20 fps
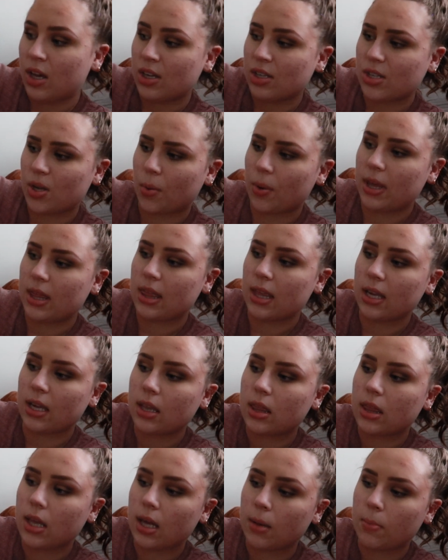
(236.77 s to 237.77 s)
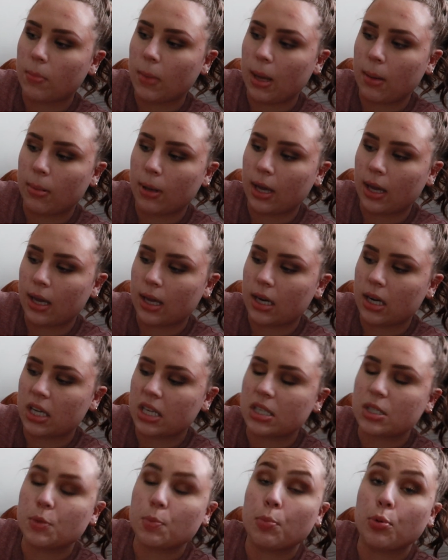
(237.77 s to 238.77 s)
So we think that maybe in
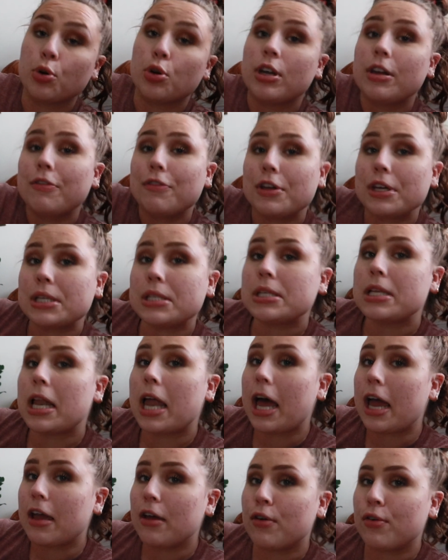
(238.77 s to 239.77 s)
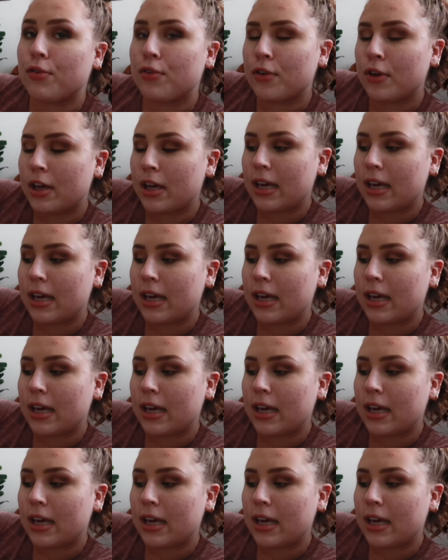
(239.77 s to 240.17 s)
his previous life,